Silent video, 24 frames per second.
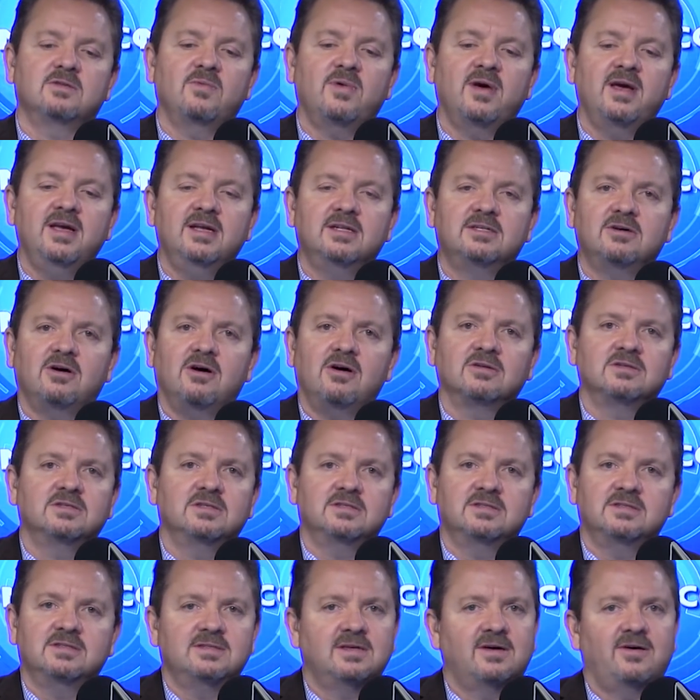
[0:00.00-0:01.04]
way he talks,
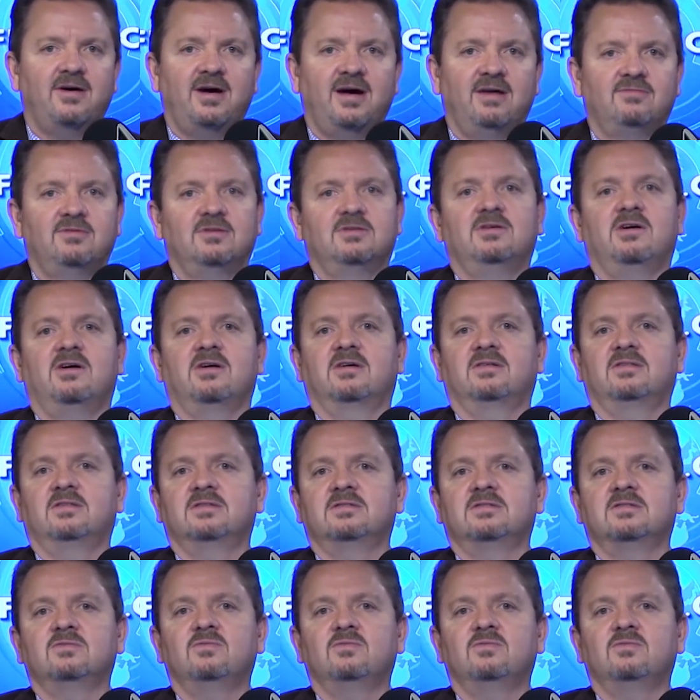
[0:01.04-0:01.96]
this is how I have to talk. this mm.